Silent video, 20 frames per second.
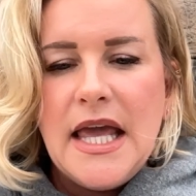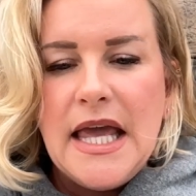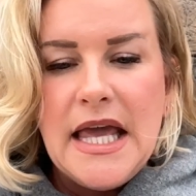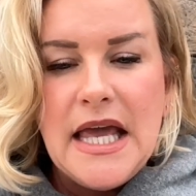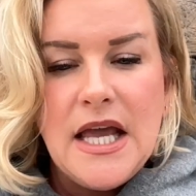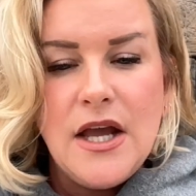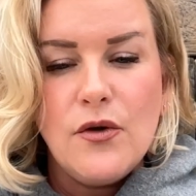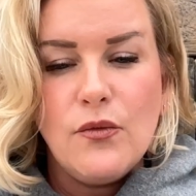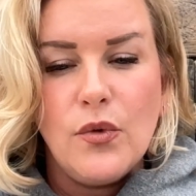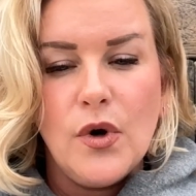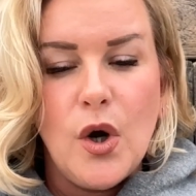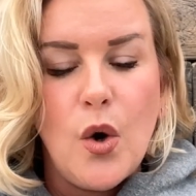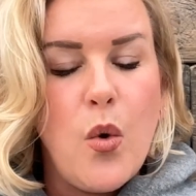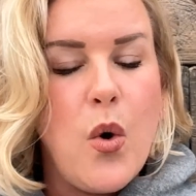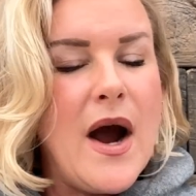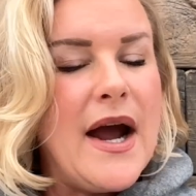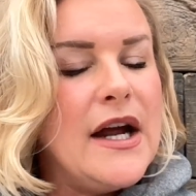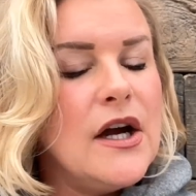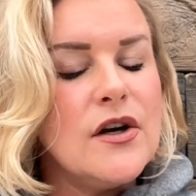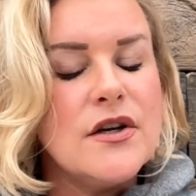It
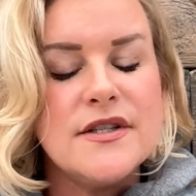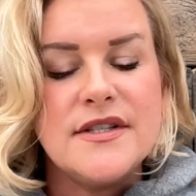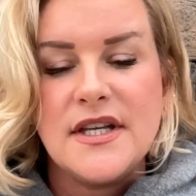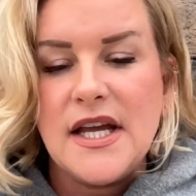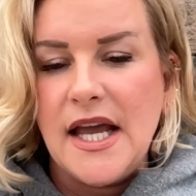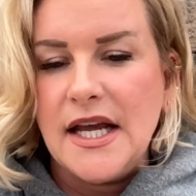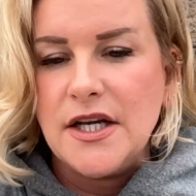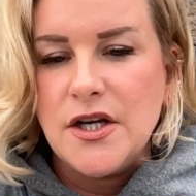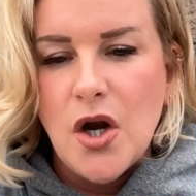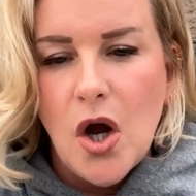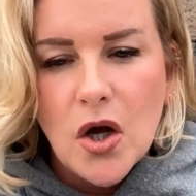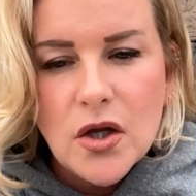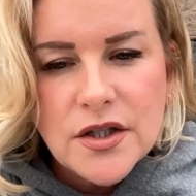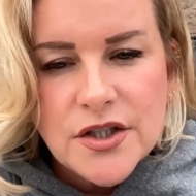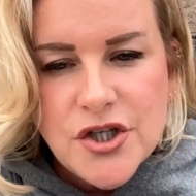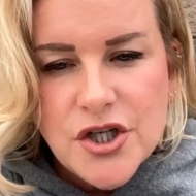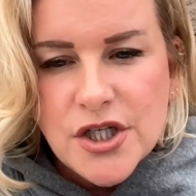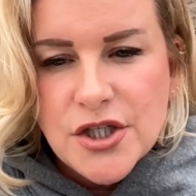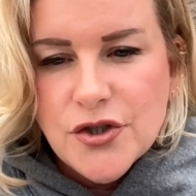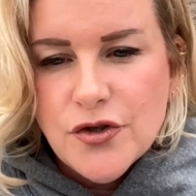requires
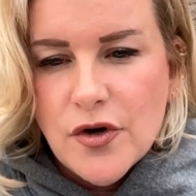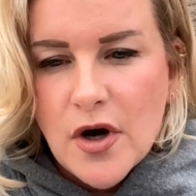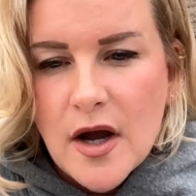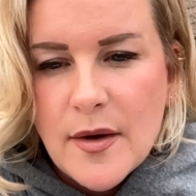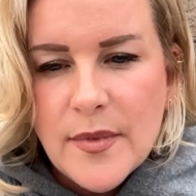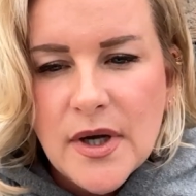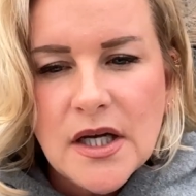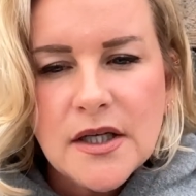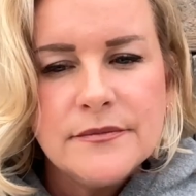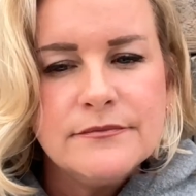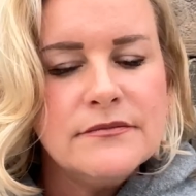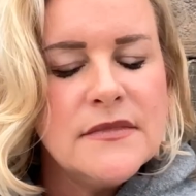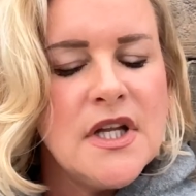acknowledging trauma,